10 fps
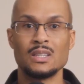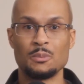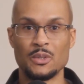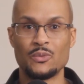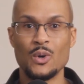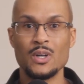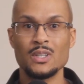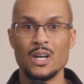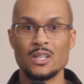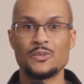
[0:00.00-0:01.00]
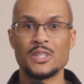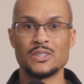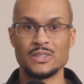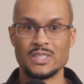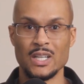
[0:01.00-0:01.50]
Number four,
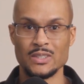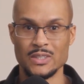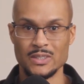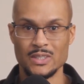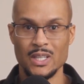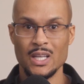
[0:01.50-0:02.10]
artificial intelligence.